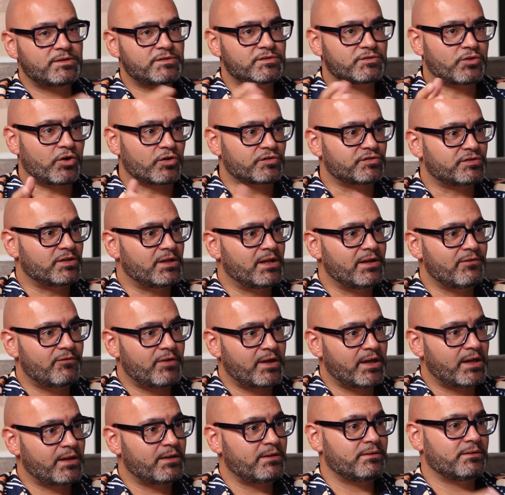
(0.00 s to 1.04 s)
this cost of
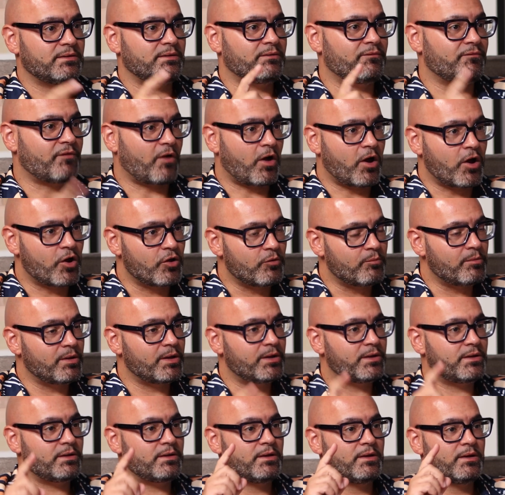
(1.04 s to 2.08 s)
living, the
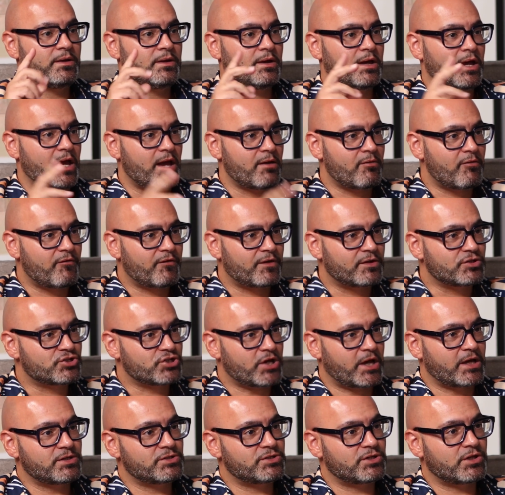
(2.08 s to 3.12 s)
environment, everything
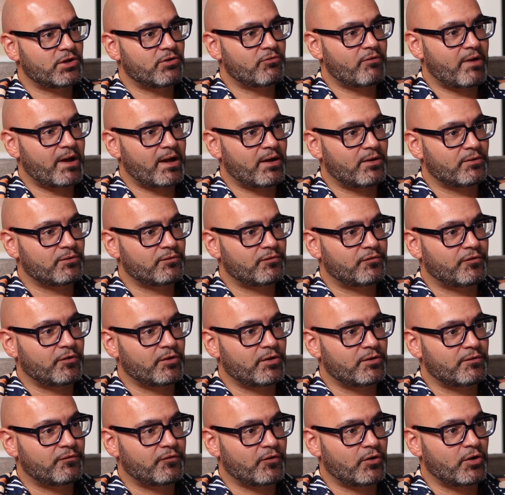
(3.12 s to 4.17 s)
changing around
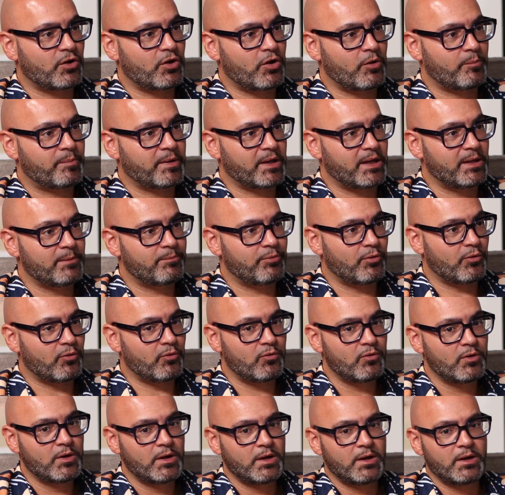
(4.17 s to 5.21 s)
for a lot of
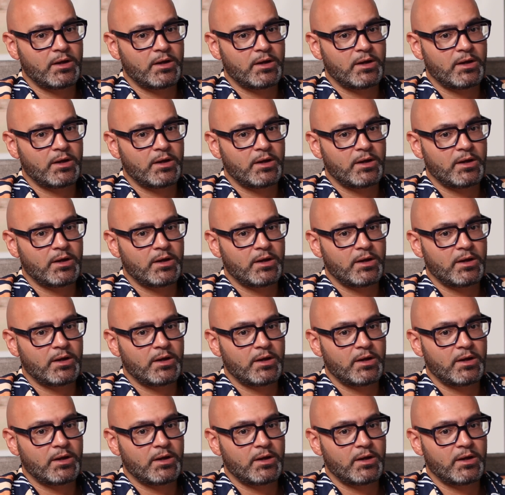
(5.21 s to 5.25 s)
people.